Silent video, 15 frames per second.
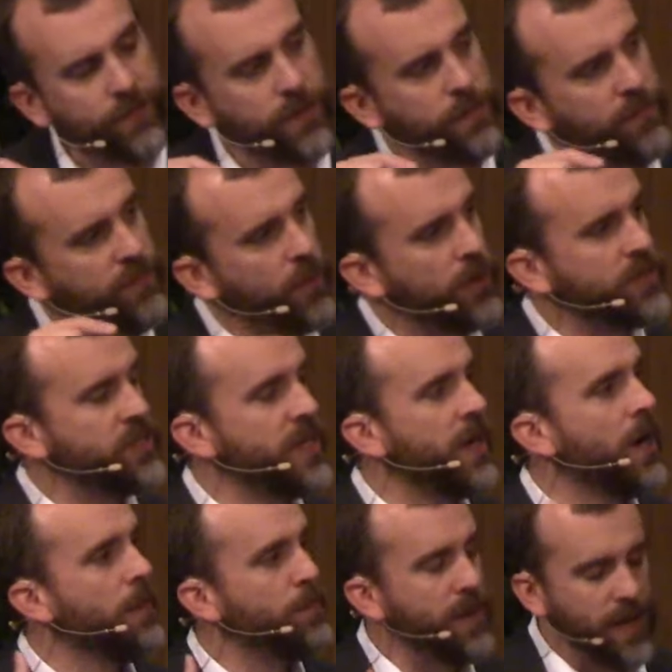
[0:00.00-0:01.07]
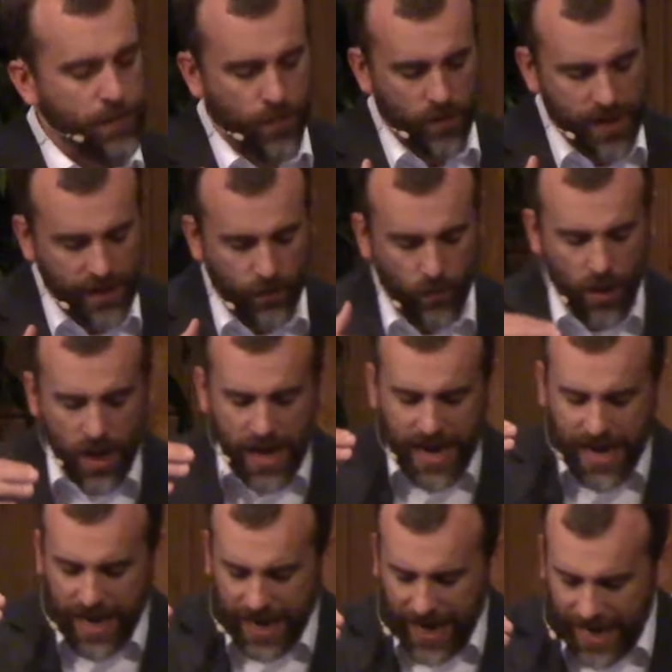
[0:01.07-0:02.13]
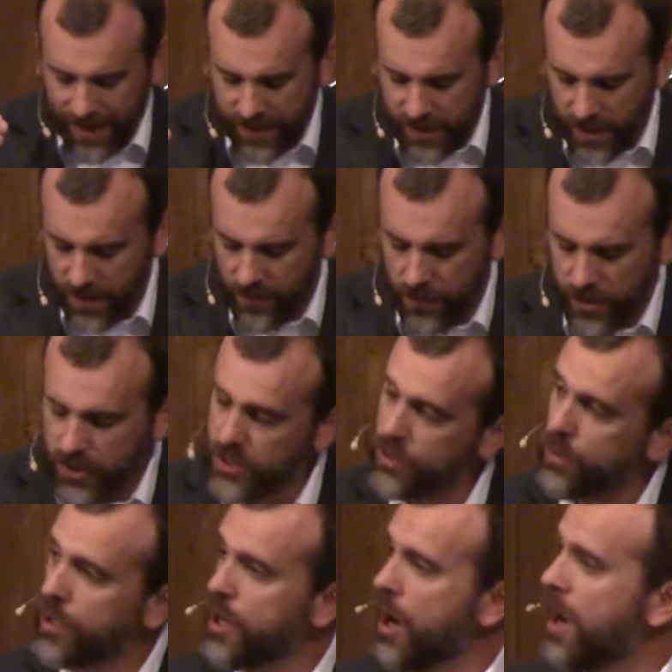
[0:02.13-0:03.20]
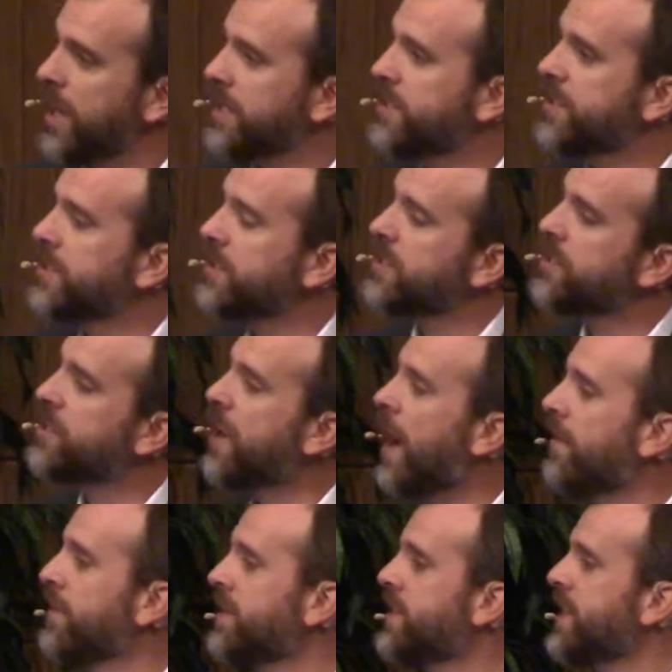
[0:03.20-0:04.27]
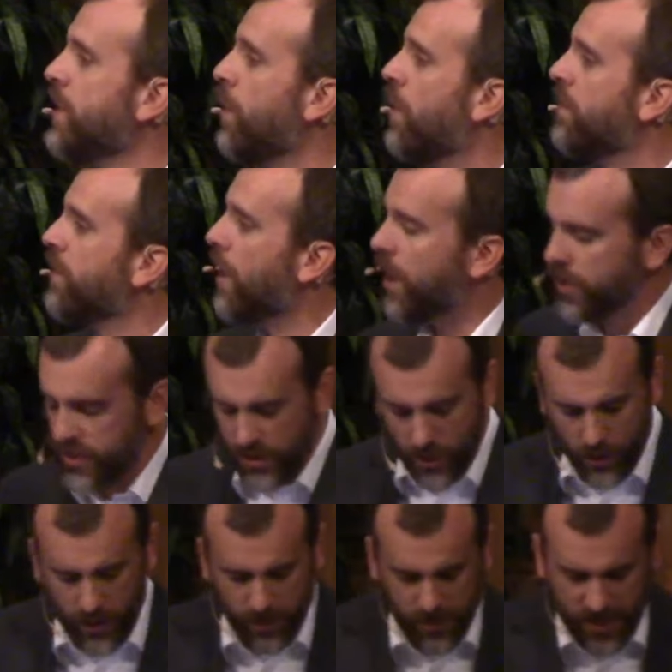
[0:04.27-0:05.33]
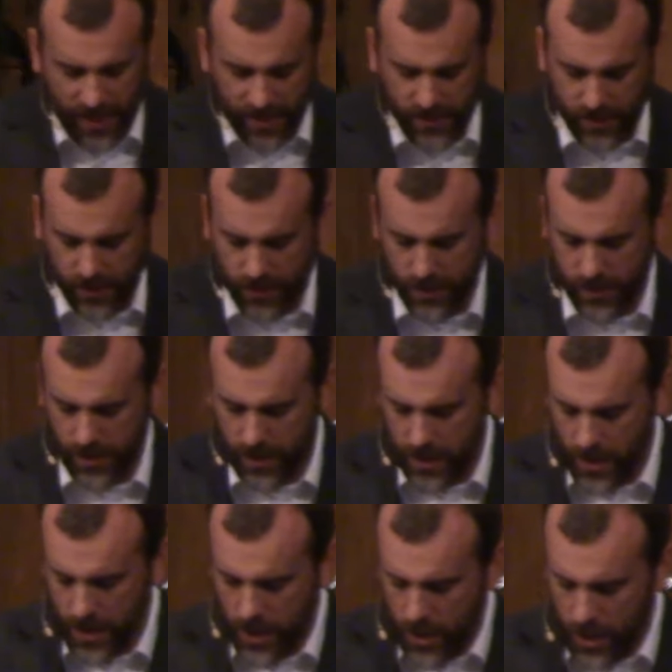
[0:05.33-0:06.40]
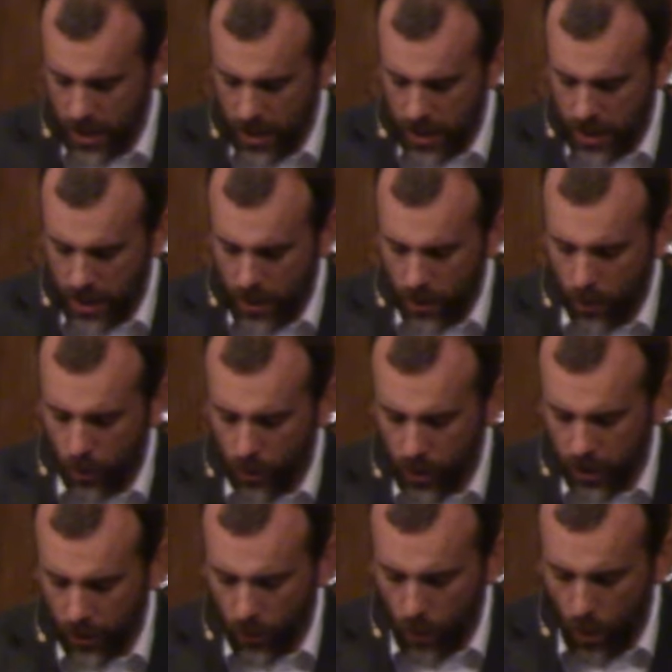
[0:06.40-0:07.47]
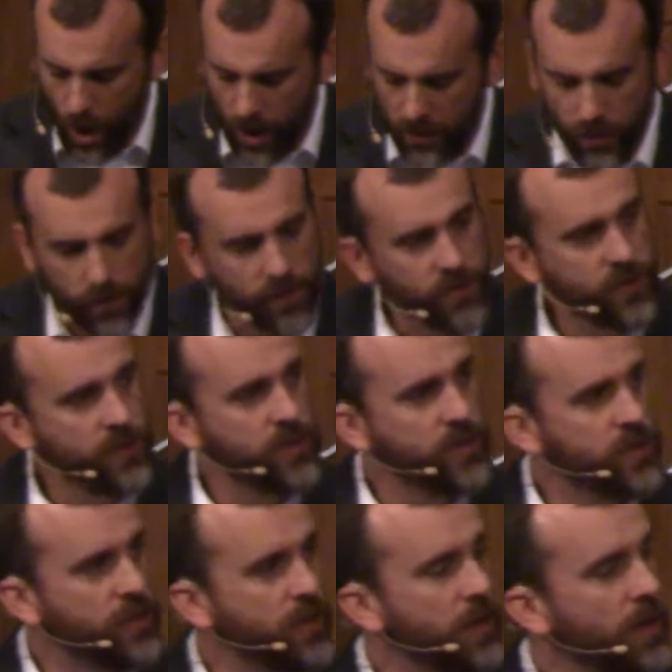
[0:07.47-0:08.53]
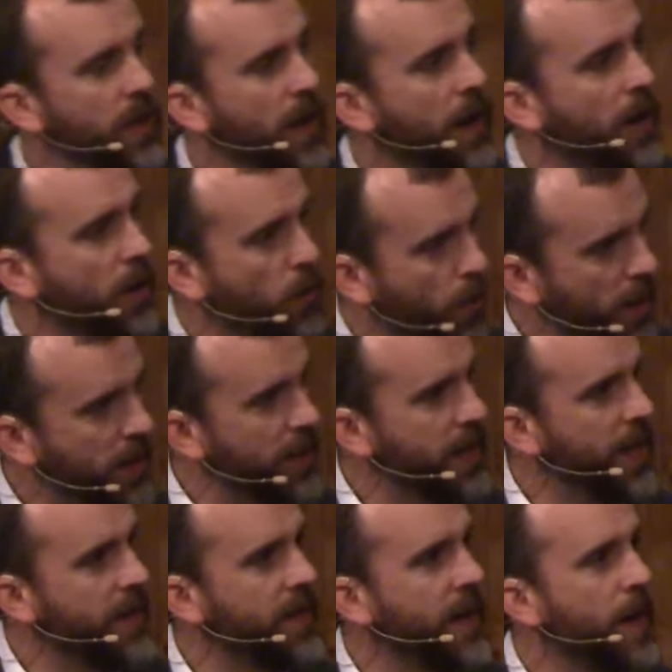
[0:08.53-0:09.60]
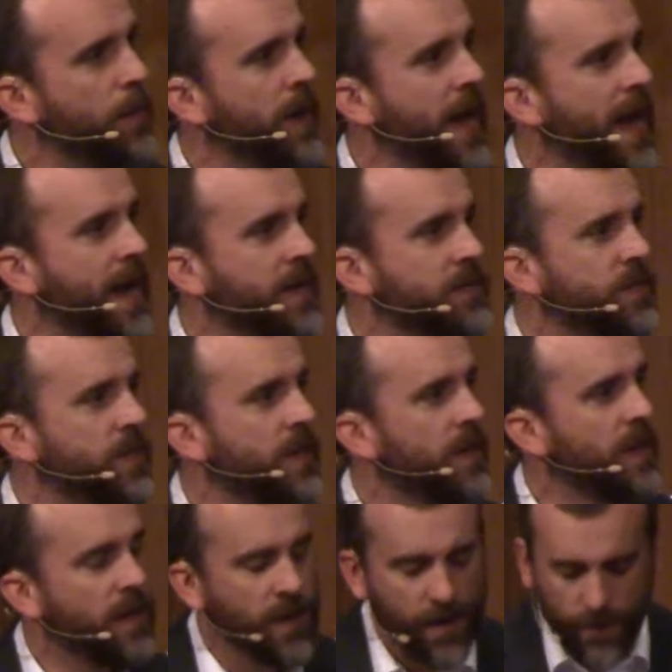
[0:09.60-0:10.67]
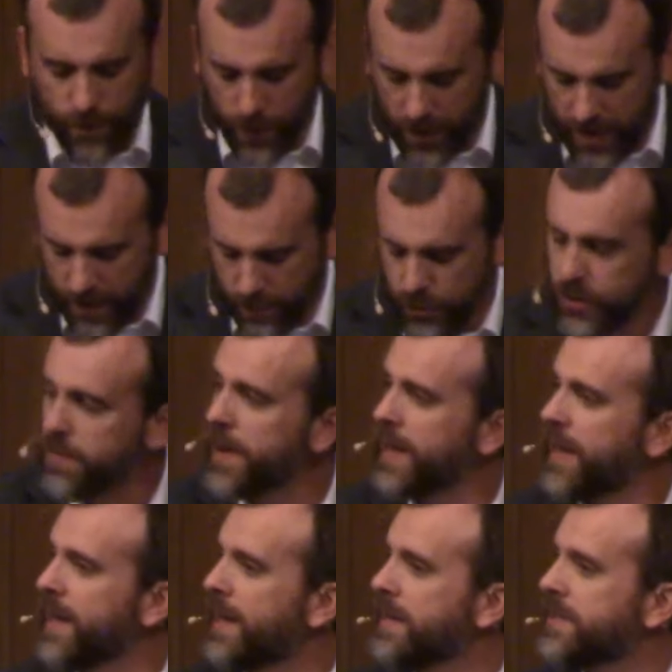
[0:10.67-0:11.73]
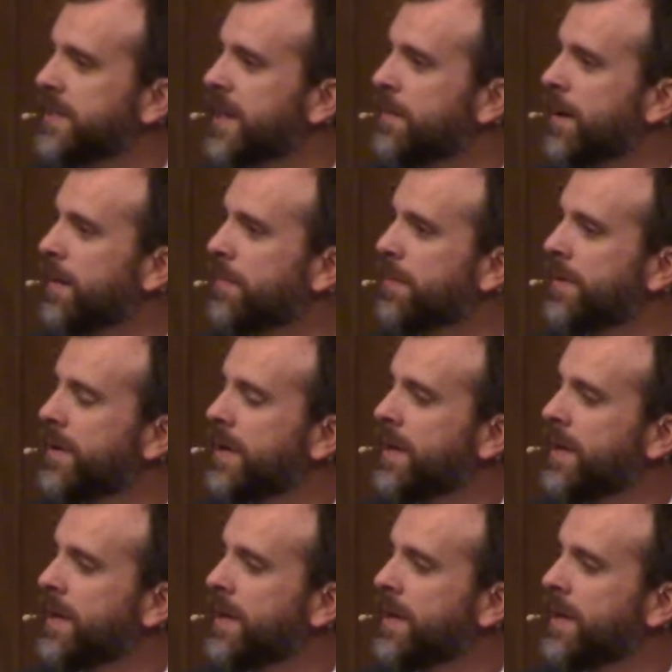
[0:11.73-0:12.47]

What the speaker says: from focusing on people and deliverance to God's sovereignty over our circumstances. We're going to walk through this quickly, and then I'm going to ask for Kim Schmicke to come up